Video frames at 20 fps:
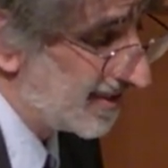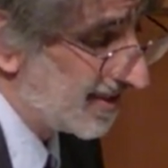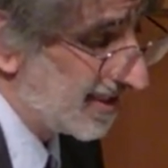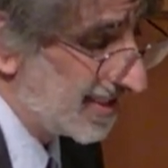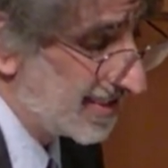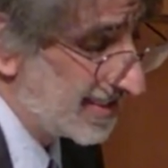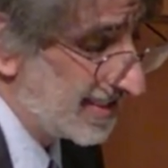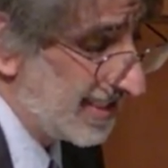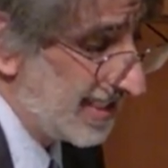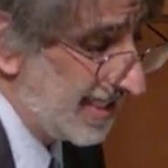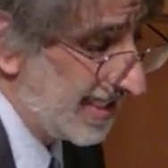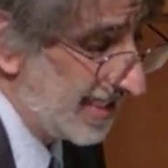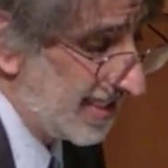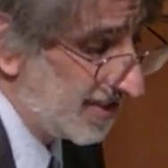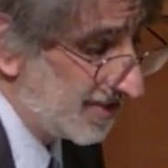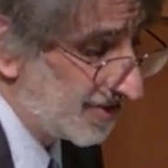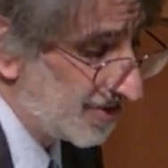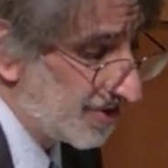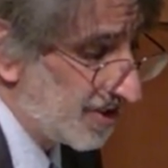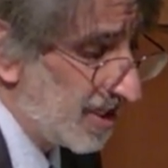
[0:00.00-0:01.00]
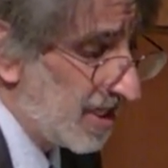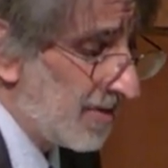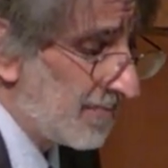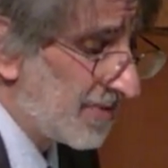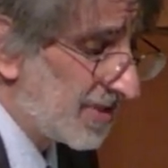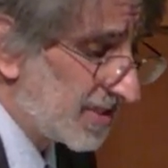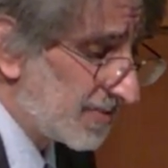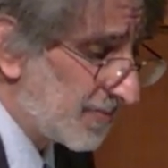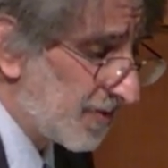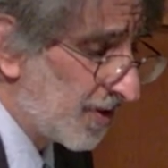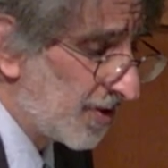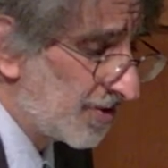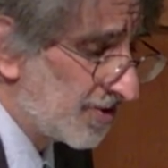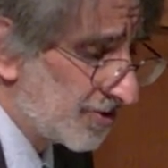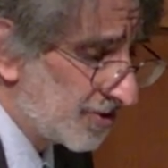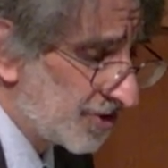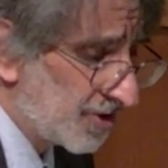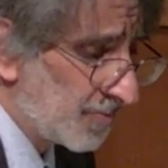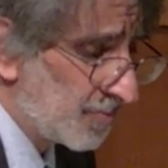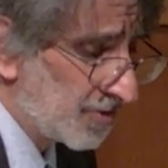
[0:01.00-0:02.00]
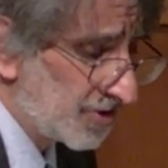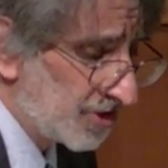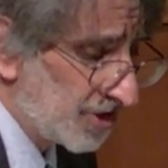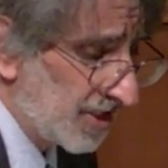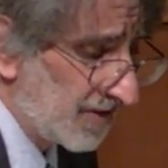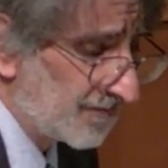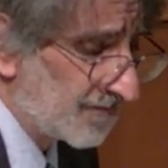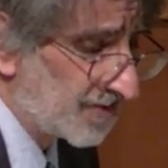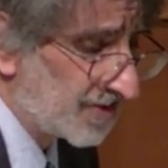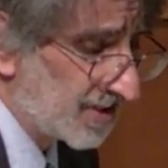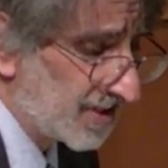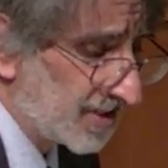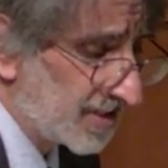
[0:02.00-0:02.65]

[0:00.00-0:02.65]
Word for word: as he aged, but his partnership with Jefferson in